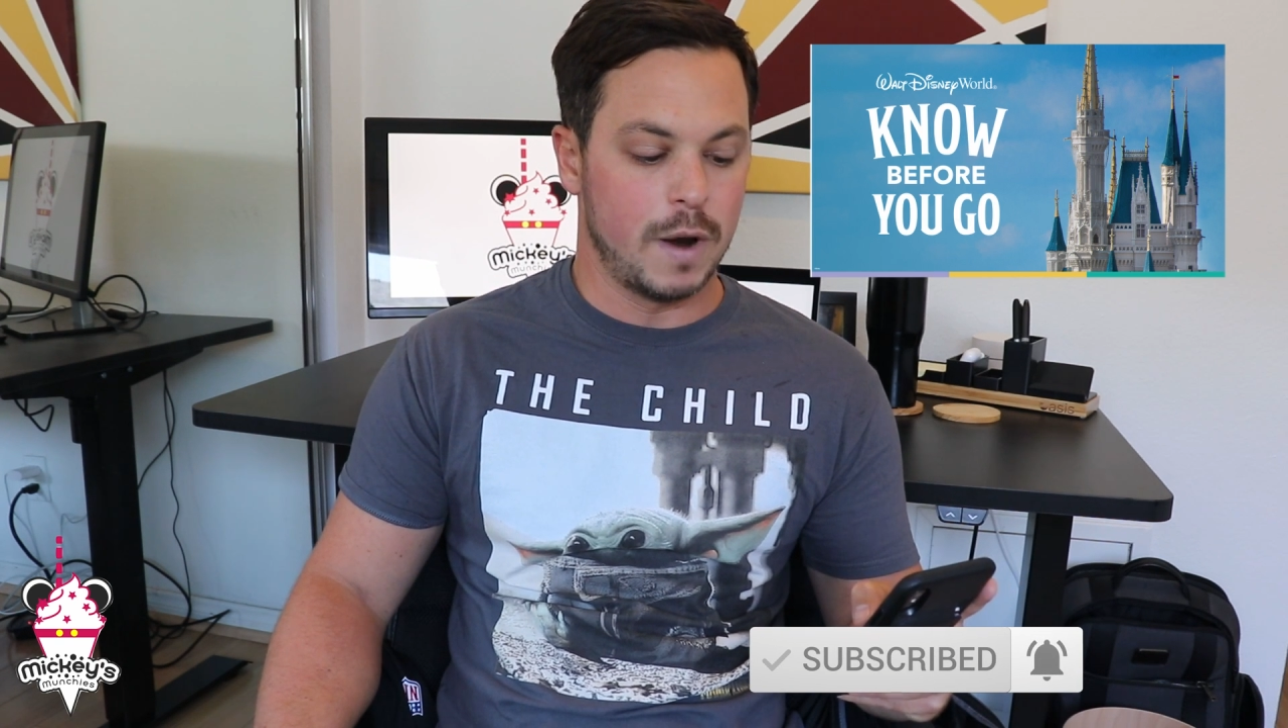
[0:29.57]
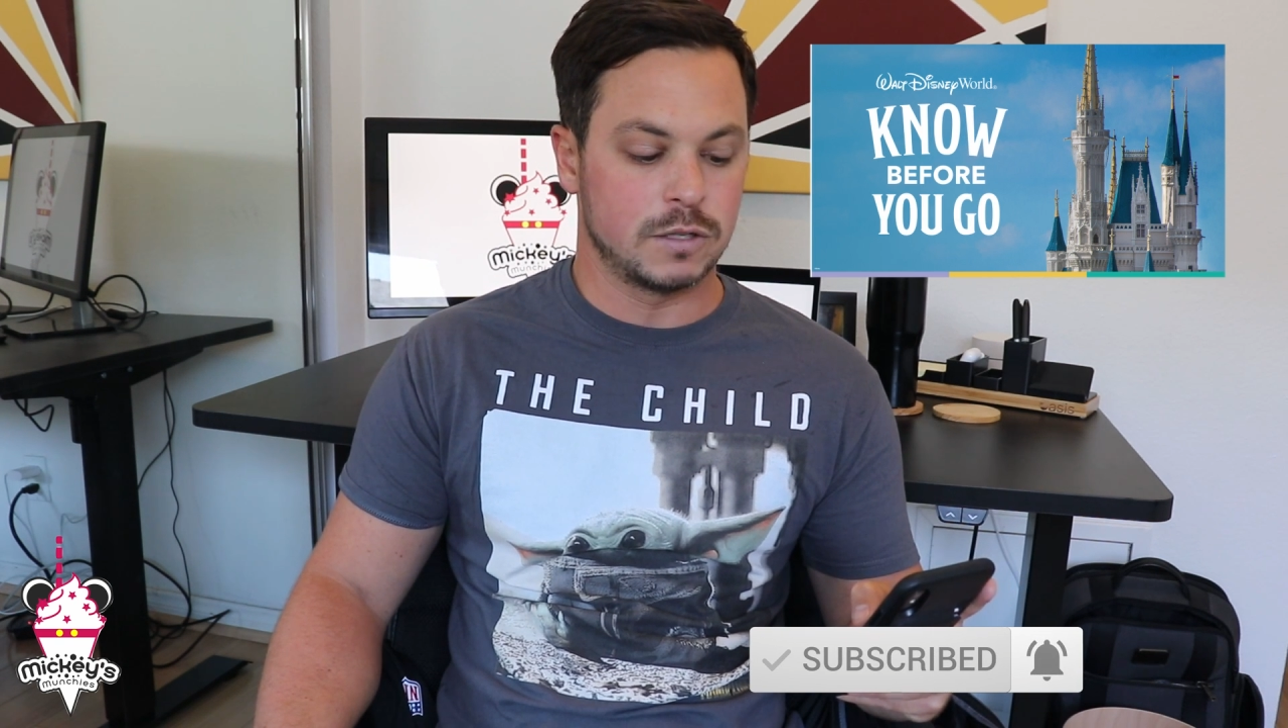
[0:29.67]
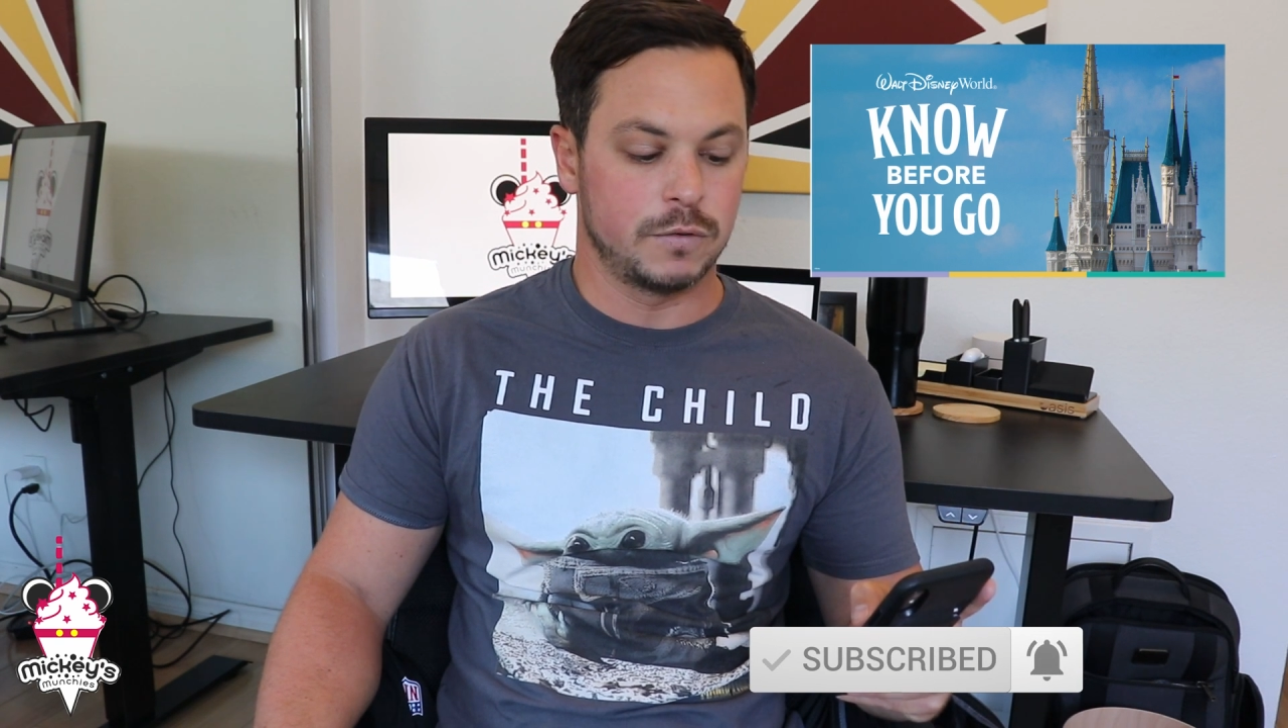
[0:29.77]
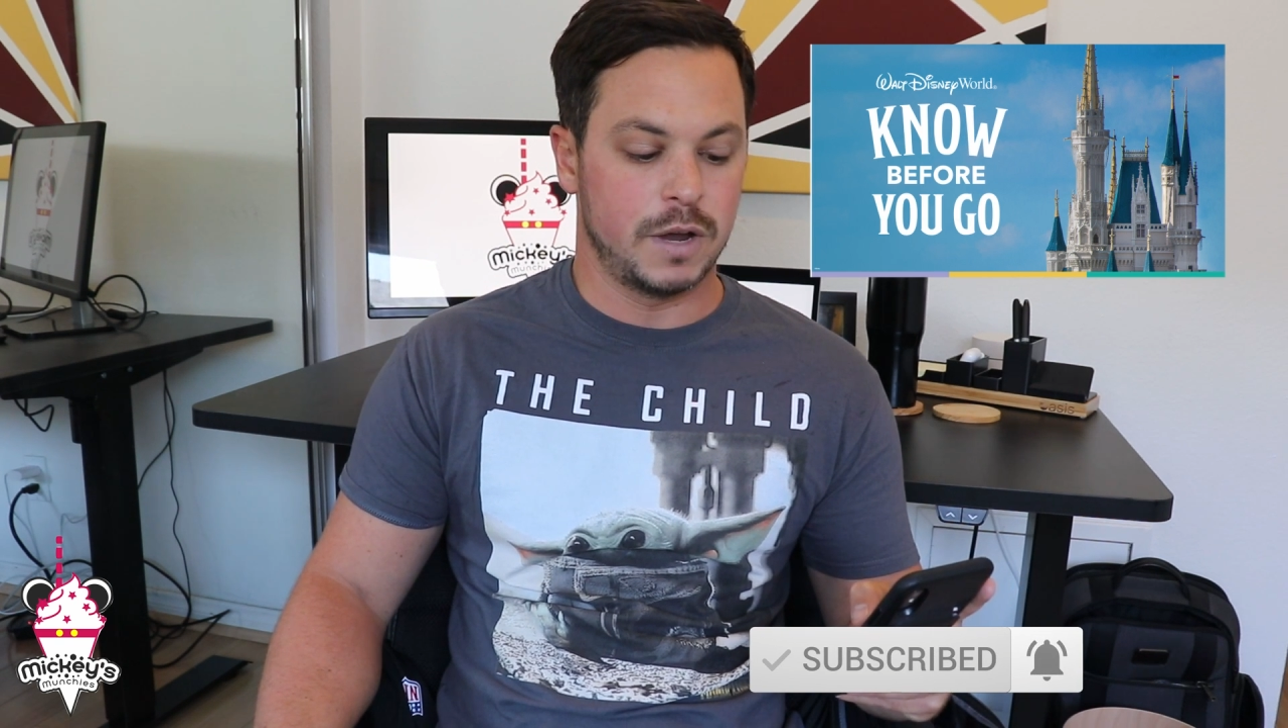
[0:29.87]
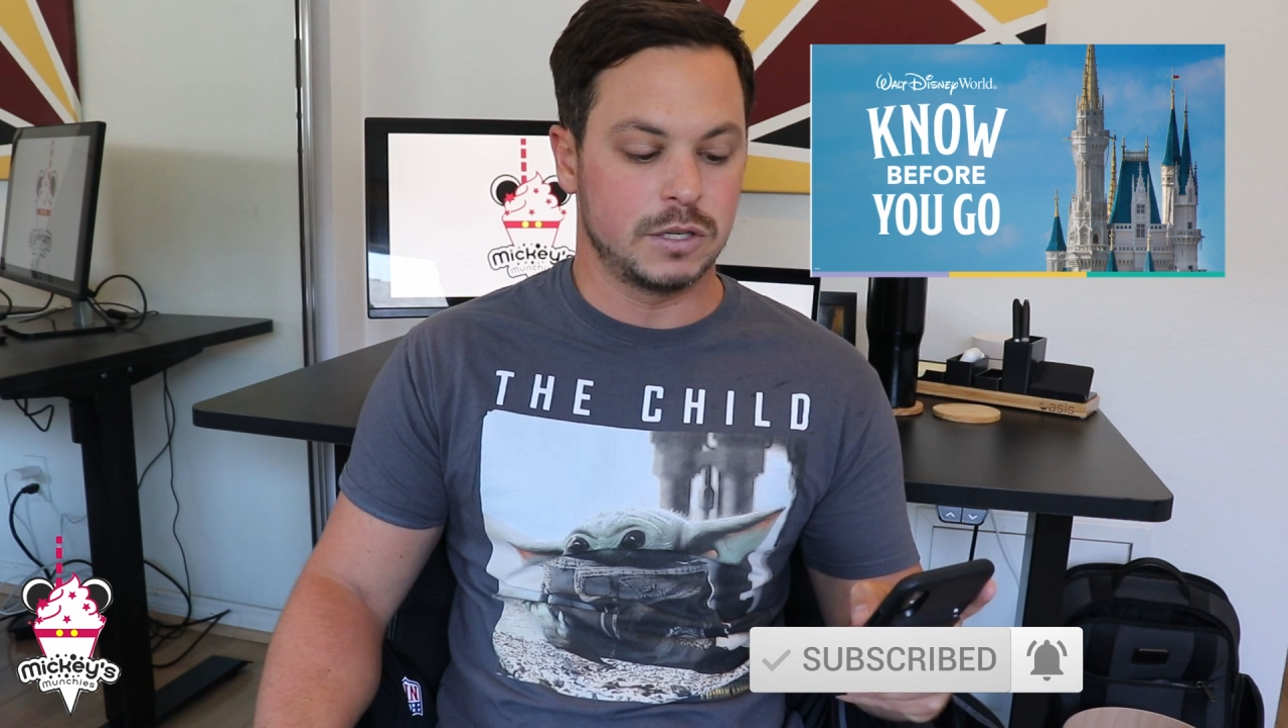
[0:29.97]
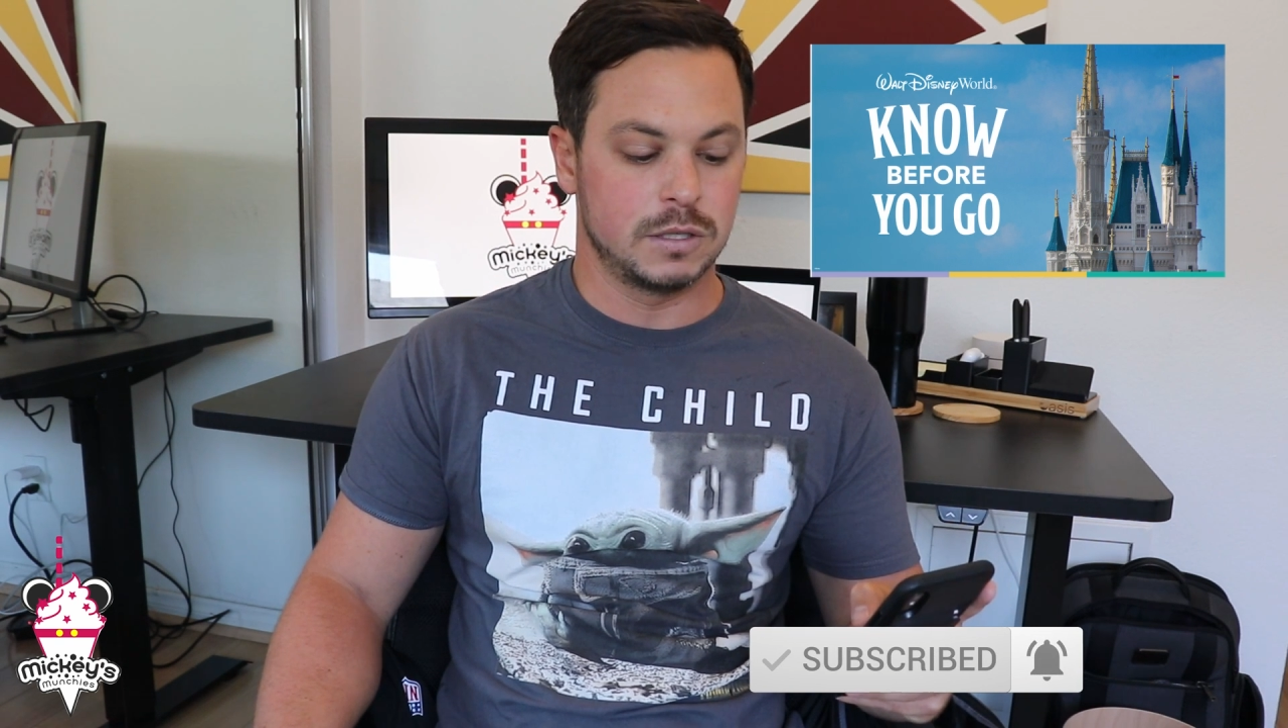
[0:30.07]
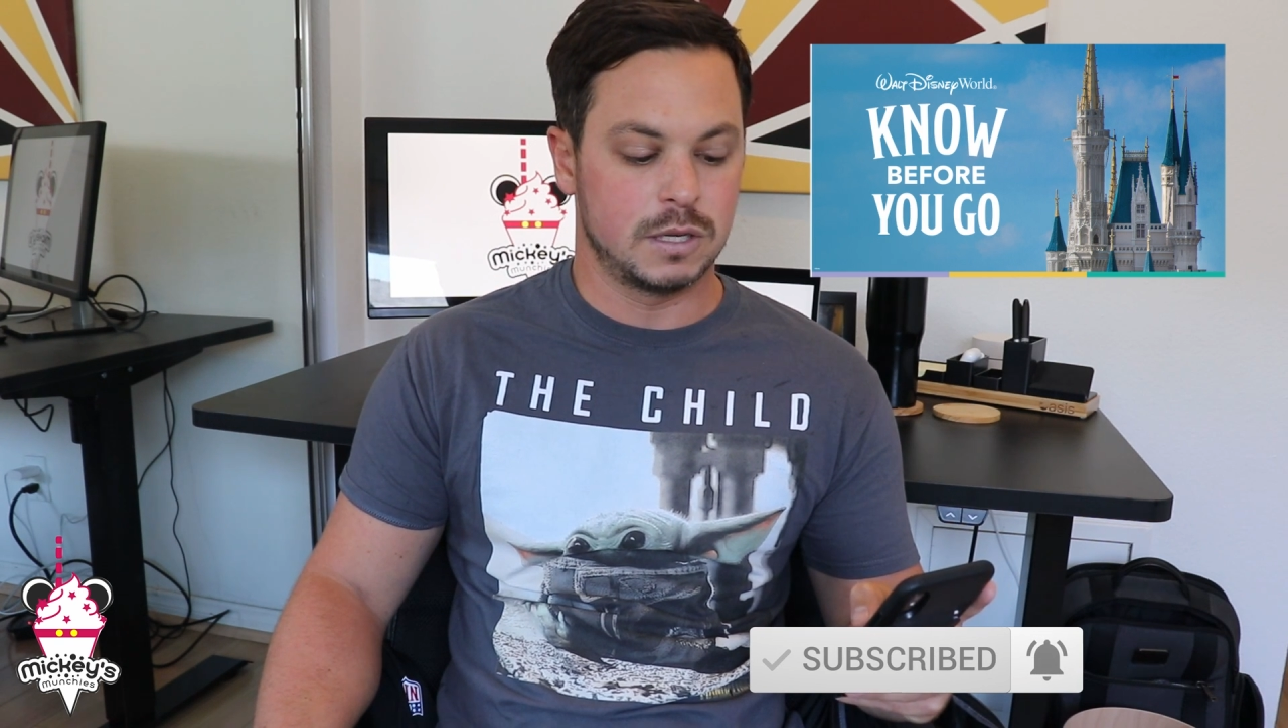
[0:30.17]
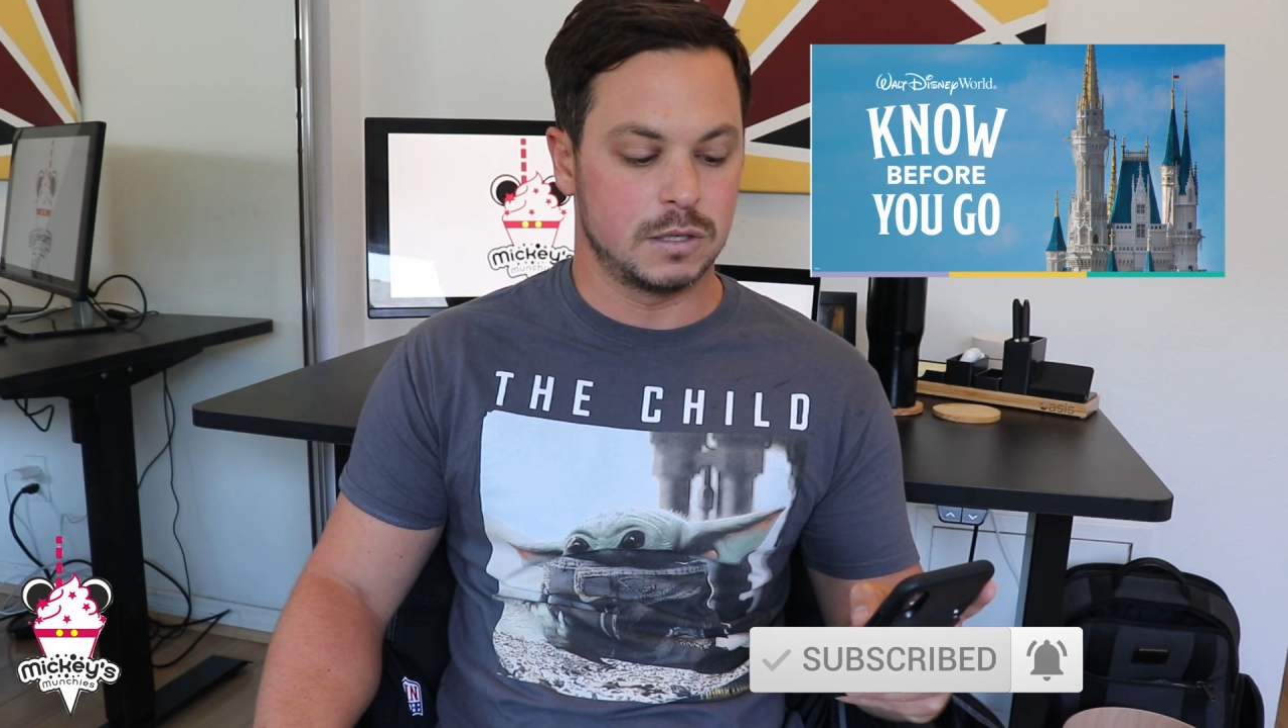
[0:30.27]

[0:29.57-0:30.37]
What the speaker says: reservation